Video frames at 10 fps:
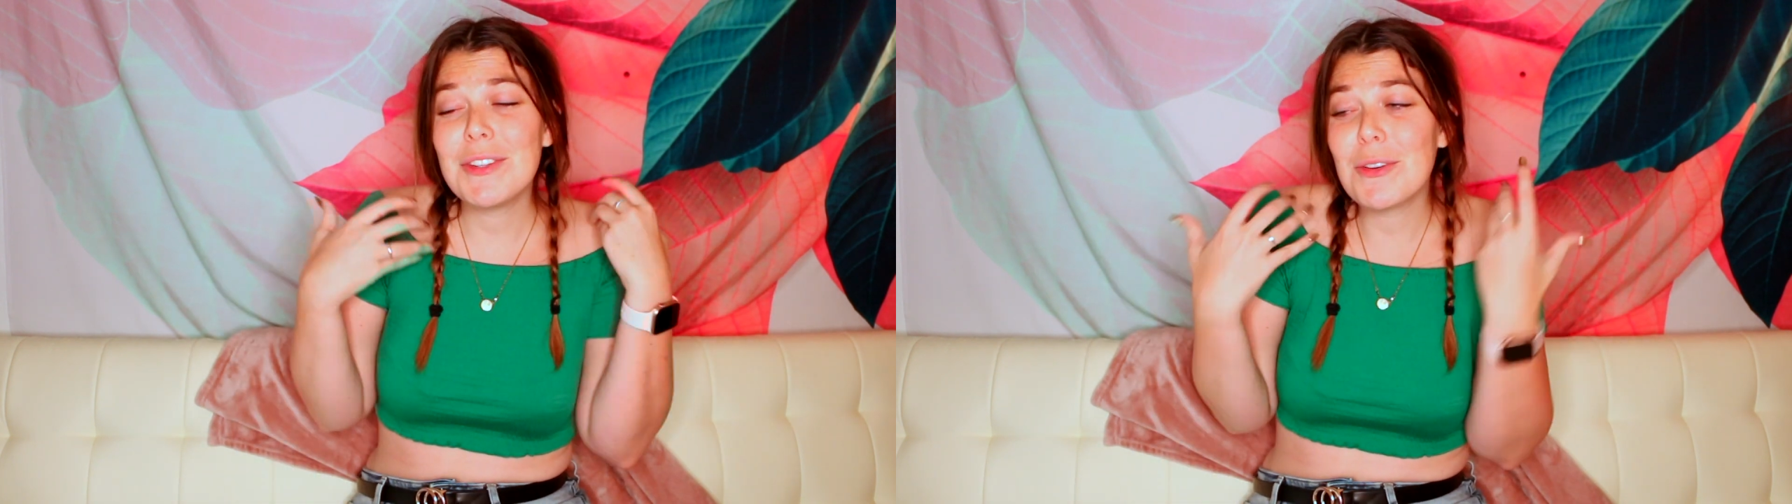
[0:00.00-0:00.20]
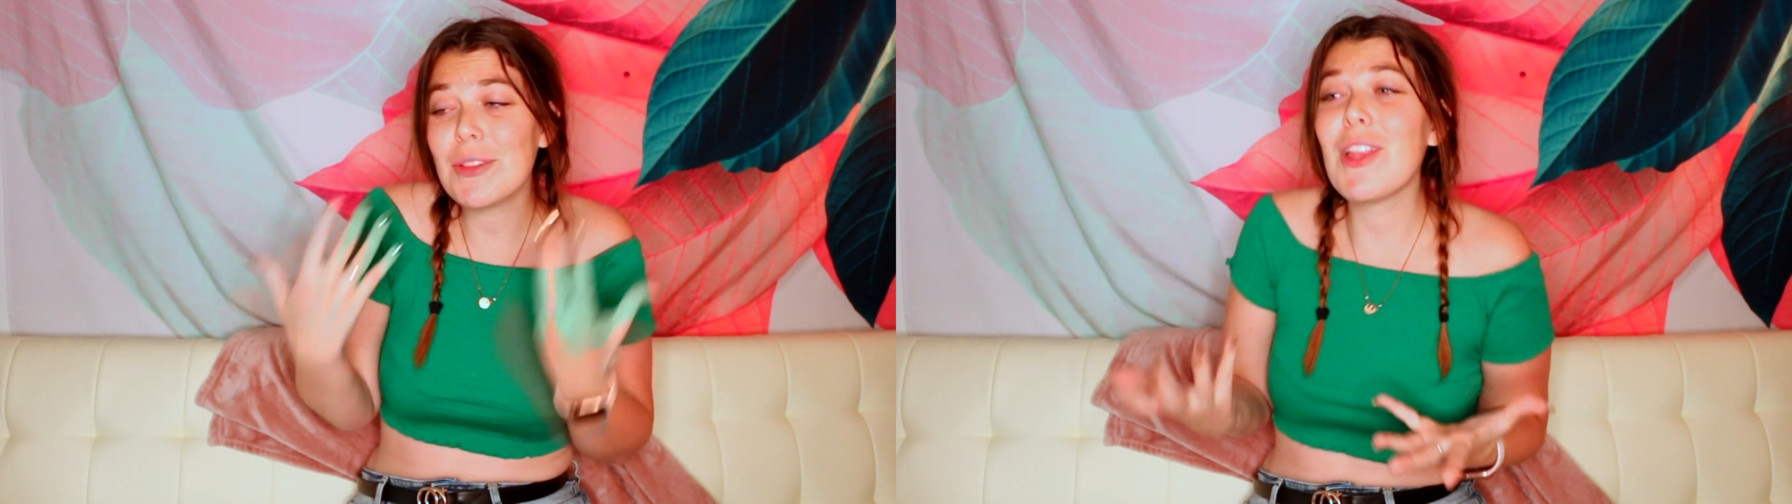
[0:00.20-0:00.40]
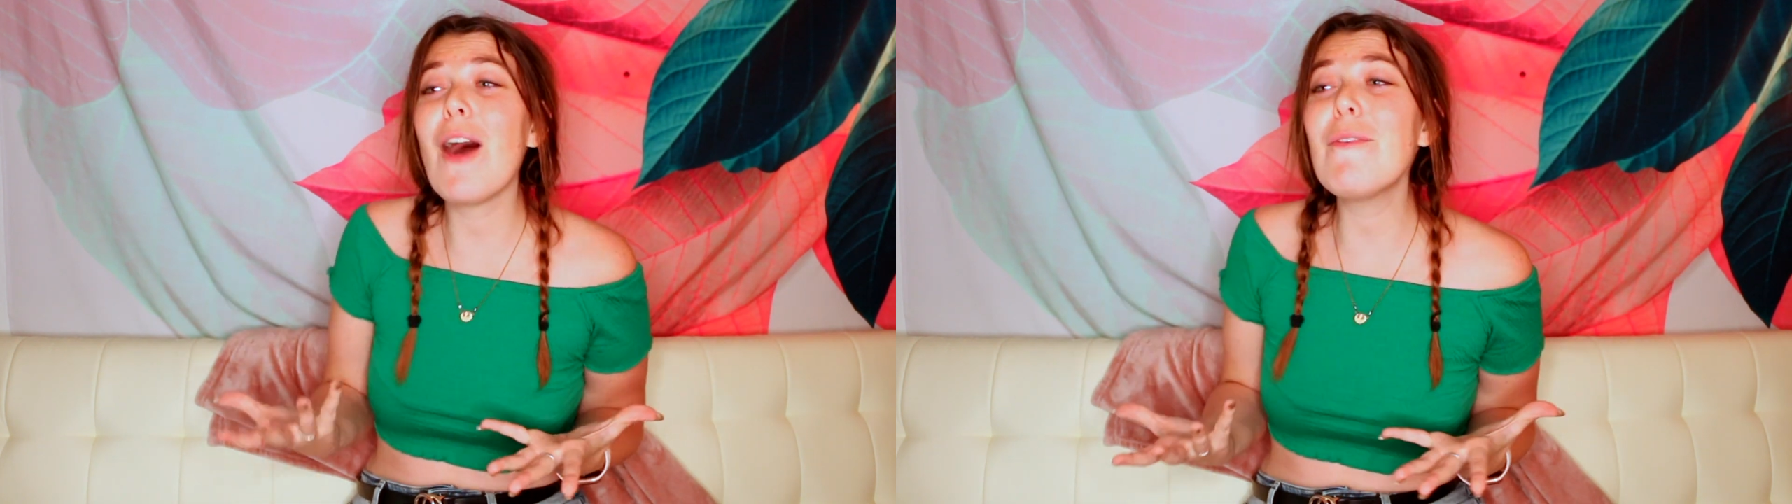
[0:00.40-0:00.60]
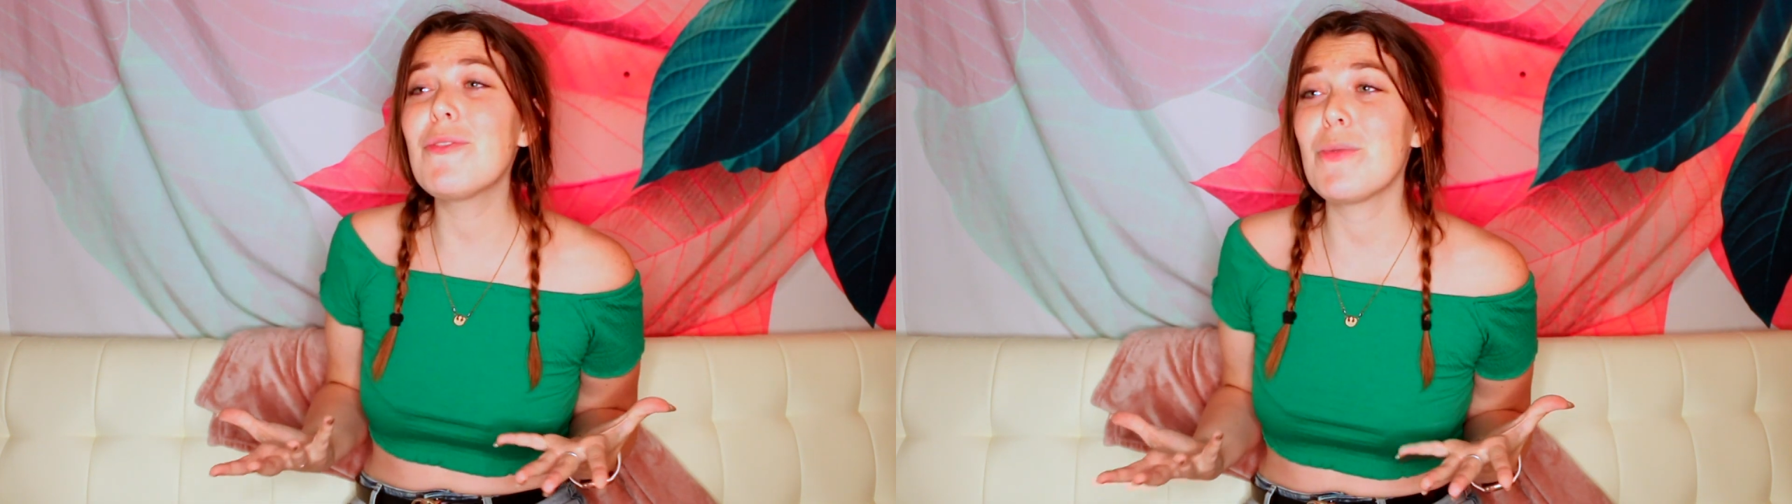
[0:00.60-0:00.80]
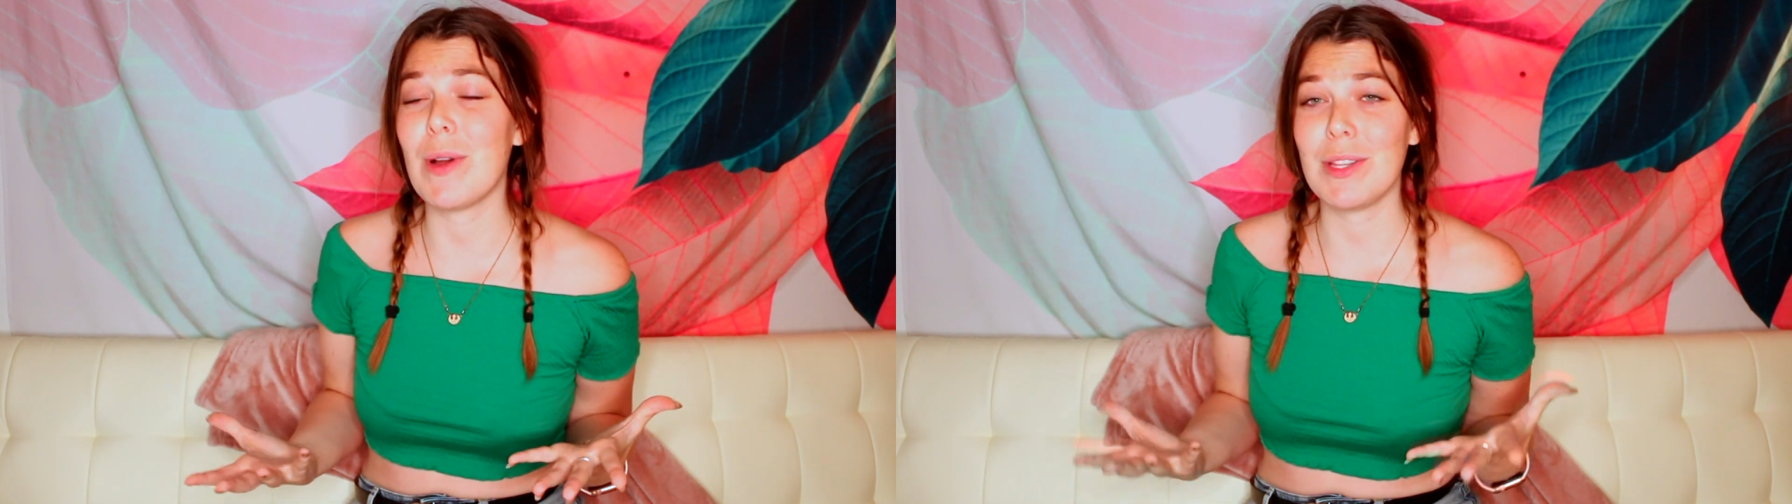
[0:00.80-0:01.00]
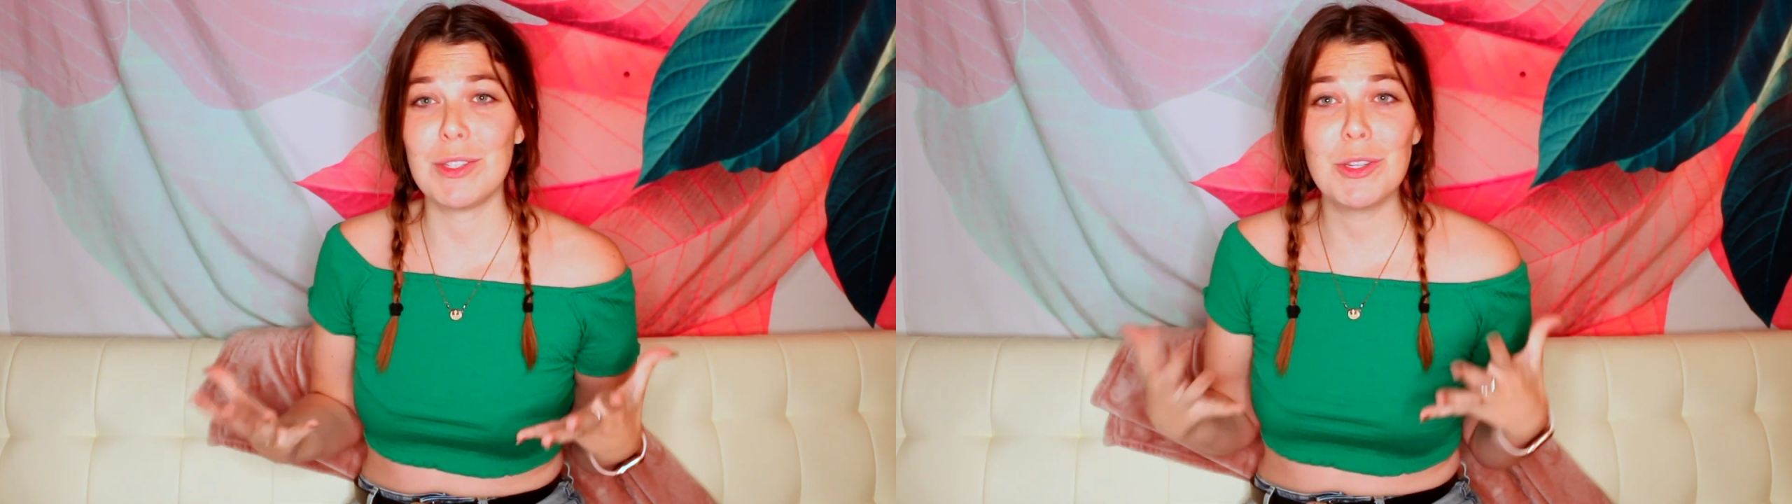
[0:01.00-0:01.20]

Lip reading: your loved ones,